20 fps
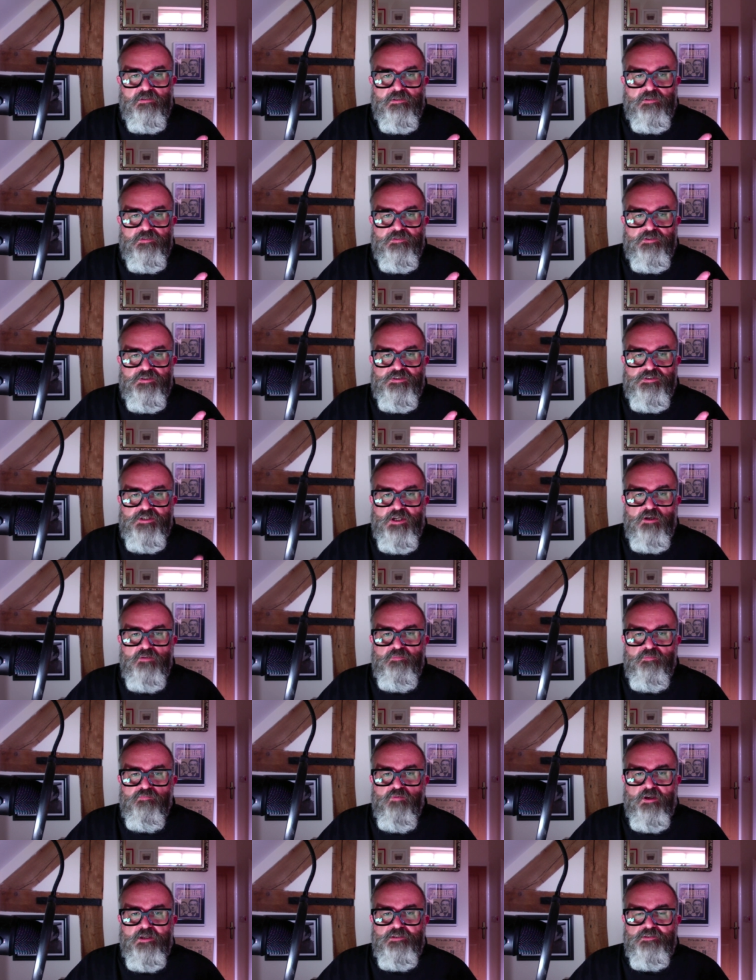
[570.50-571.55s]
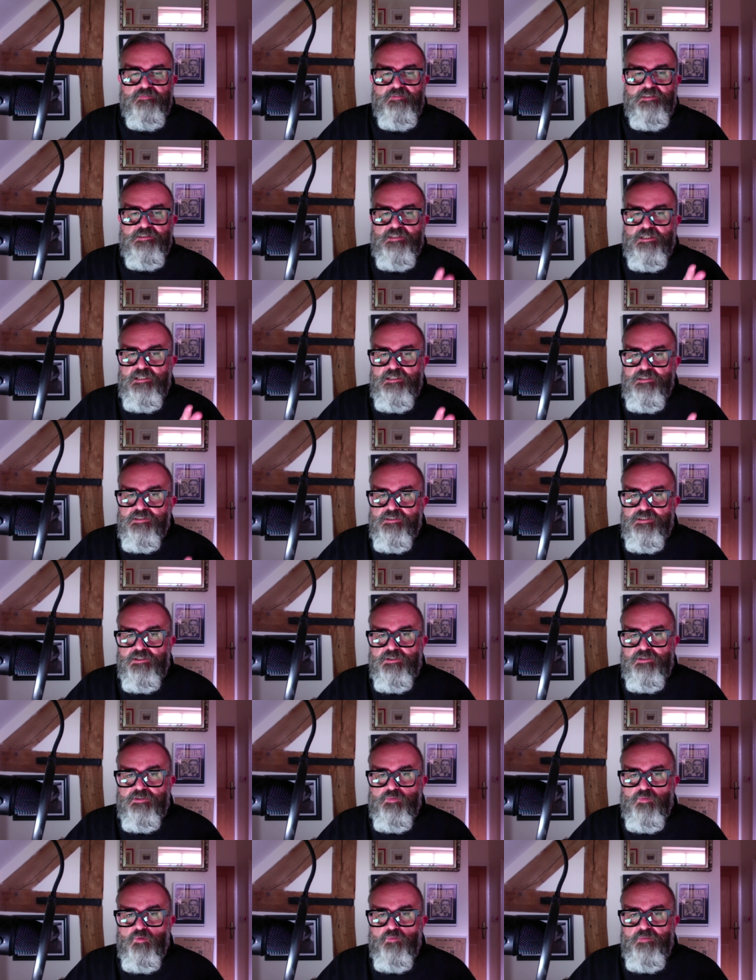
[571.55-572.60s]
The scope and range of these key
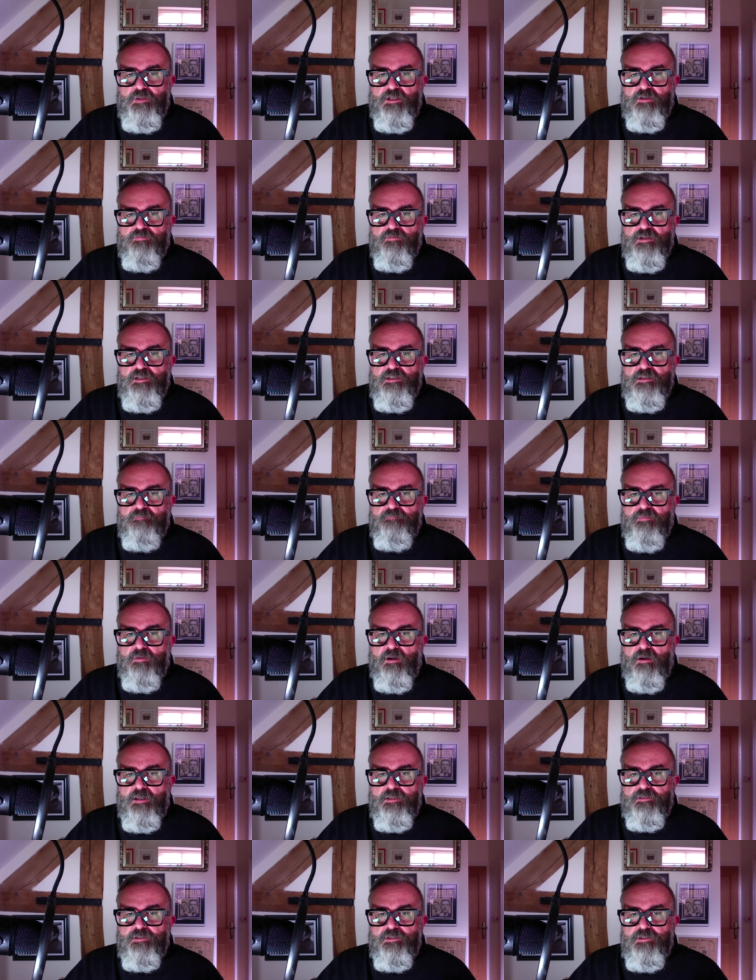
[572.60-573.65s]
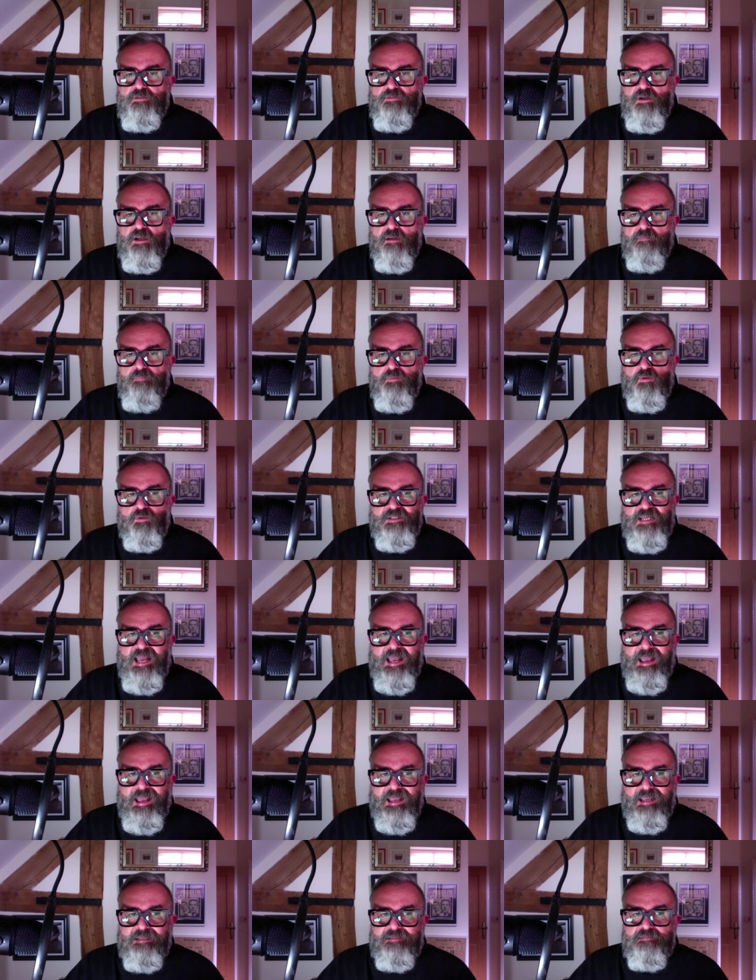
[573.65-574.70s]
decisions will be agreed by the new club board
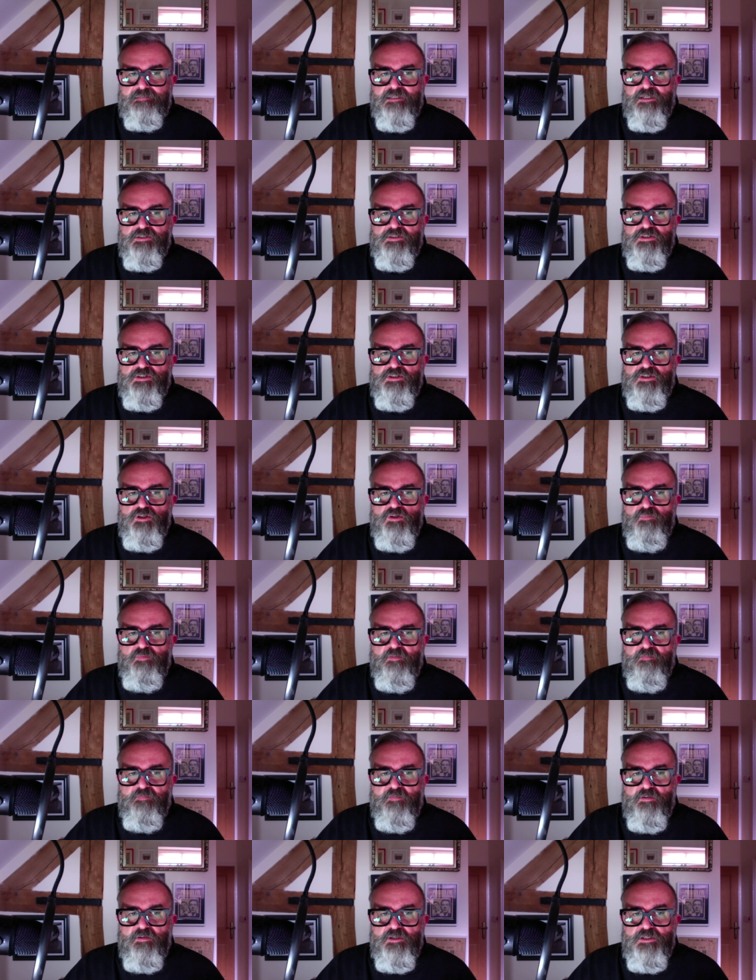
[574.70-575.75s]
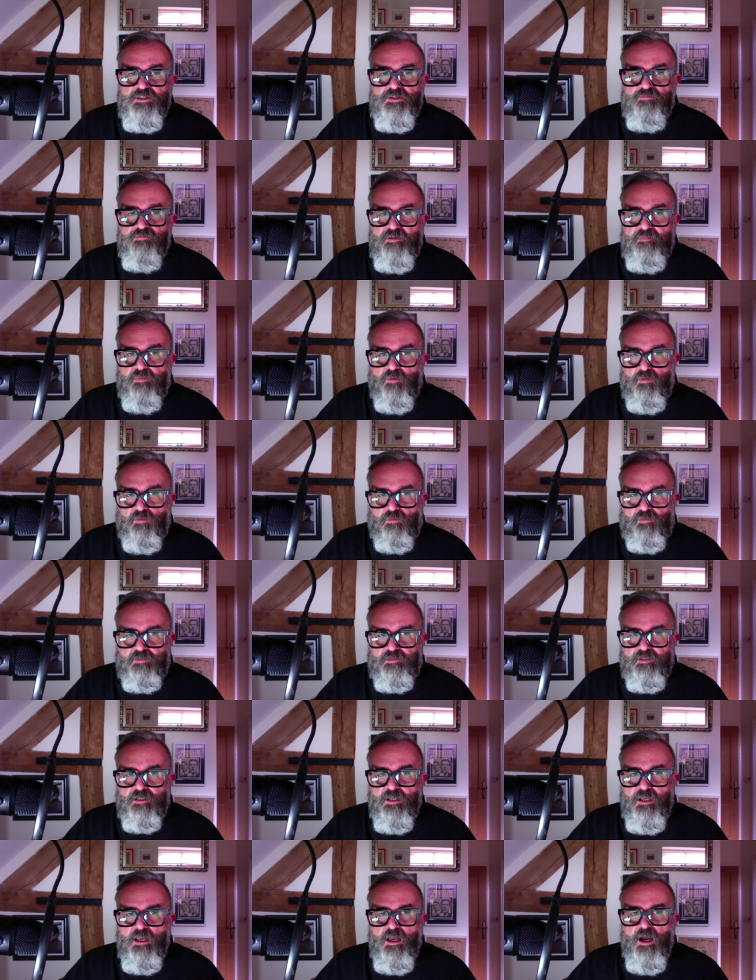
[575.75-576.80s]
and a supervisory board
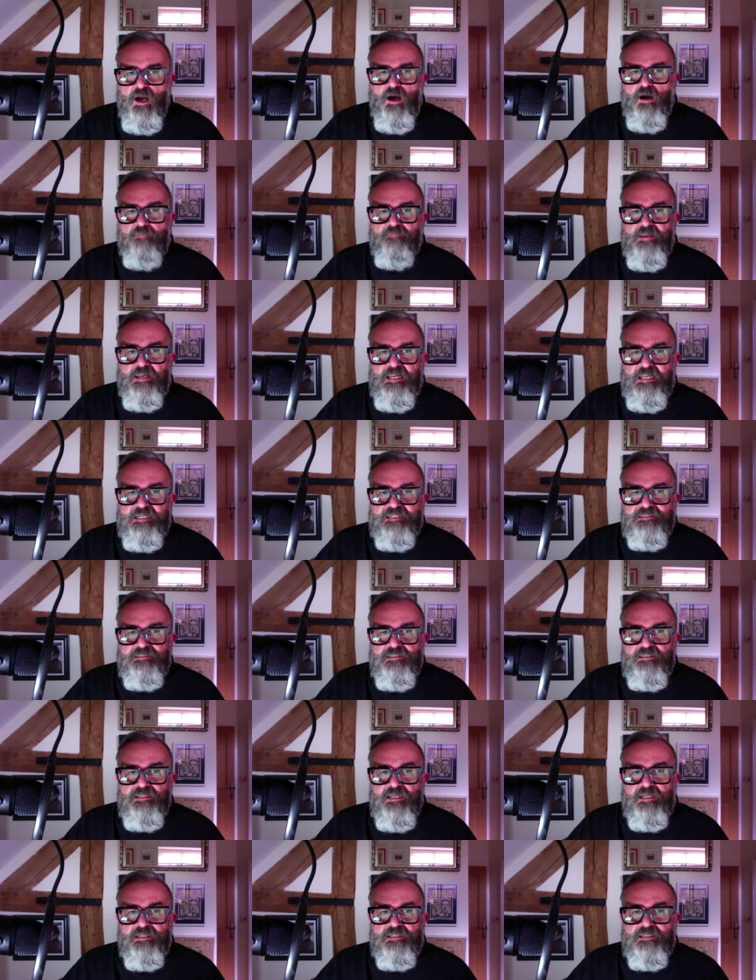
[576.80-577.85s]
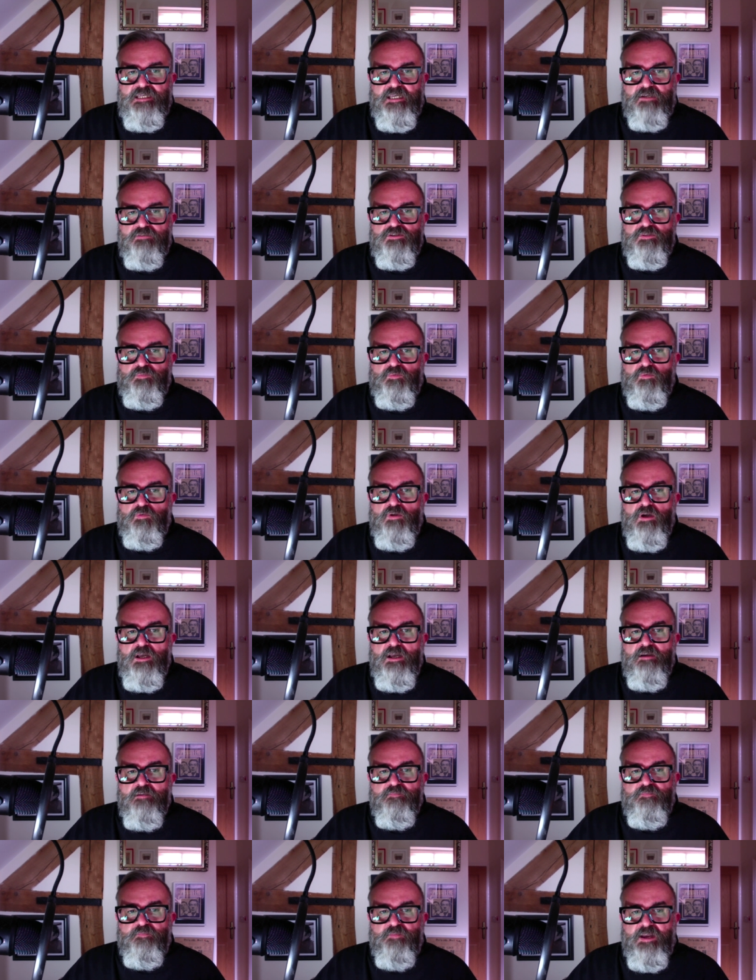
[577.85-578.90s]
of elected and accountable
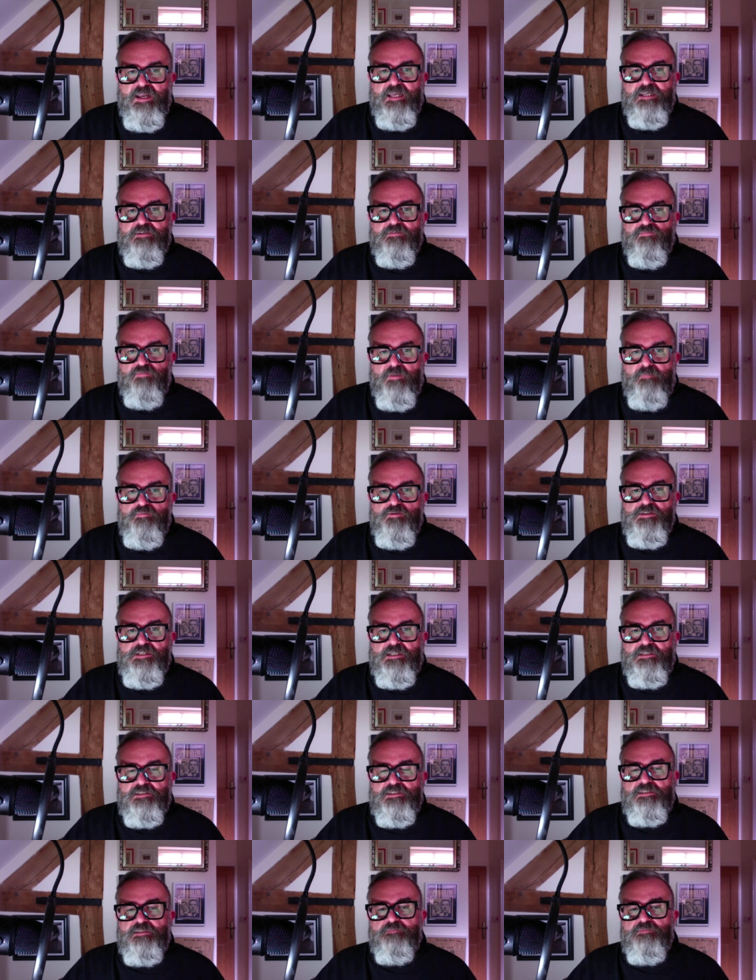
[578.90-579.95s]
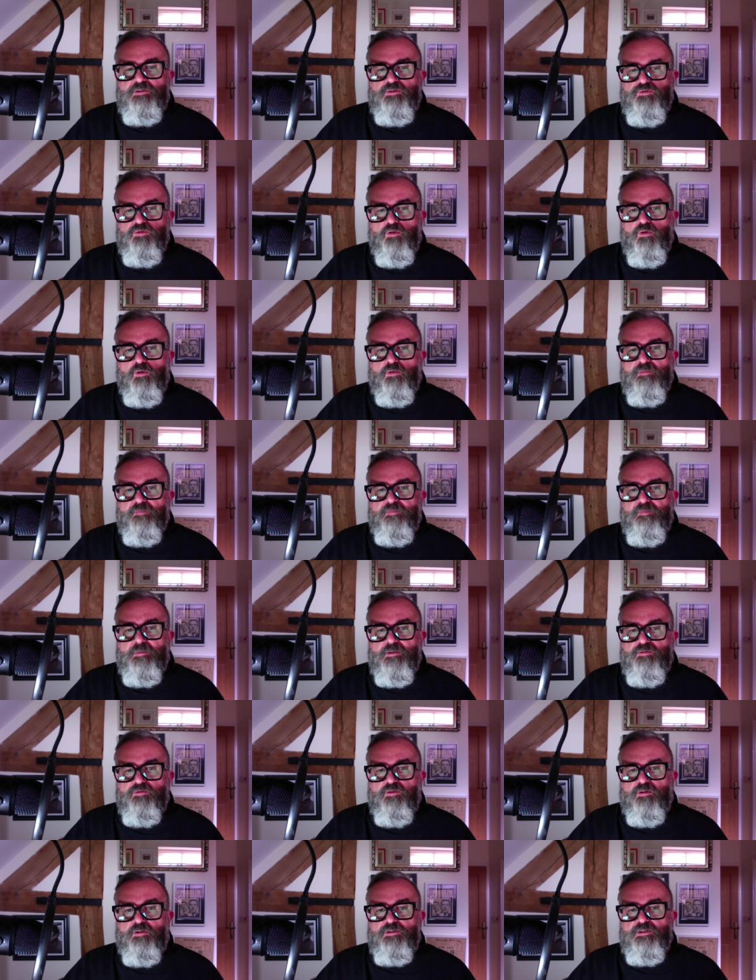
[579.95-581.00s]
fan representatives drawn from
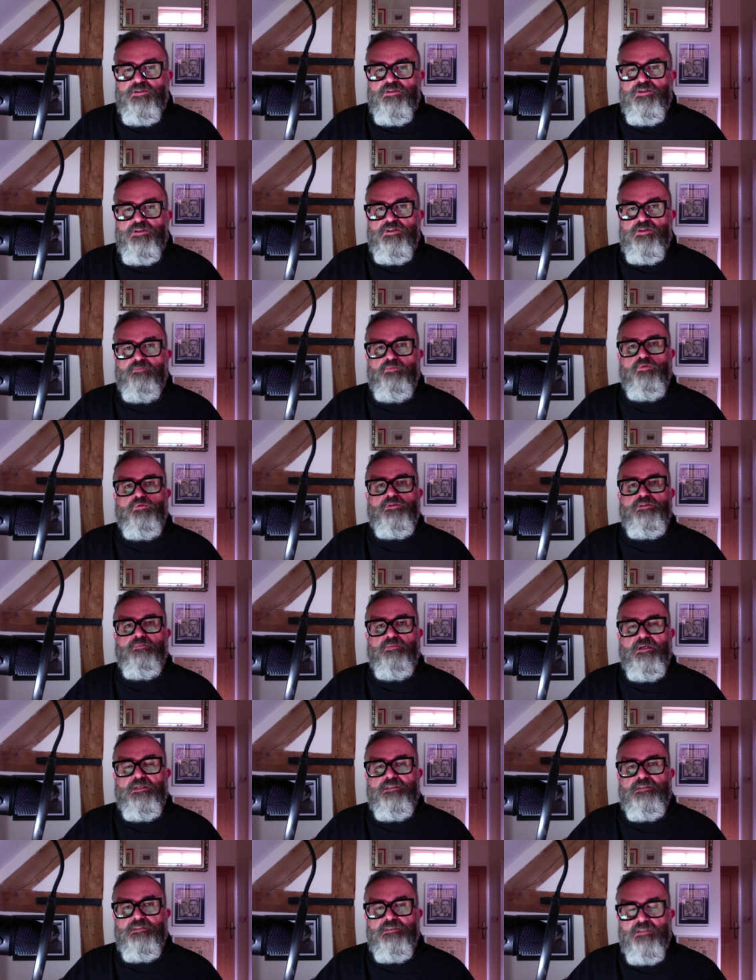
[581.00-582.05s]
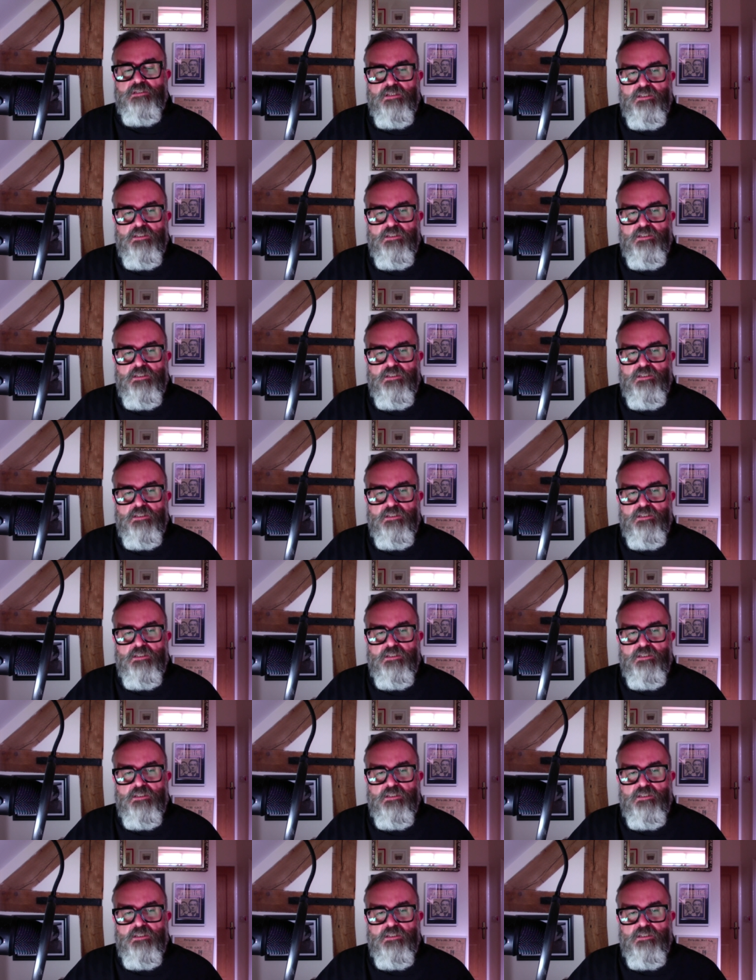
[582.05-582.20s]
across the supporter base.